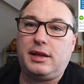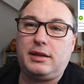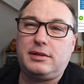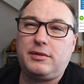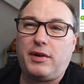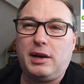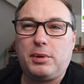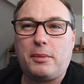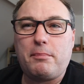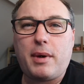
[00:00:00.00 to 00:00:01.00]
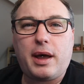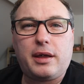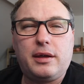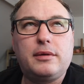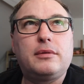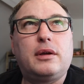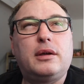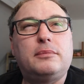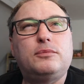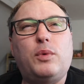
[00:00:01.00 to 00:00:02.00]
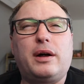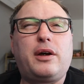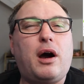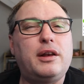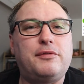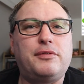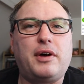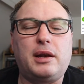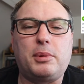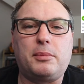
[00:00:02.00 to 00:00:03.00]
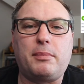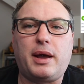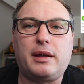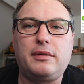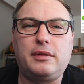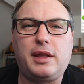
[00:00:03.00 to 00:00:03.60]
It's available on Mac, kind of available on Mac.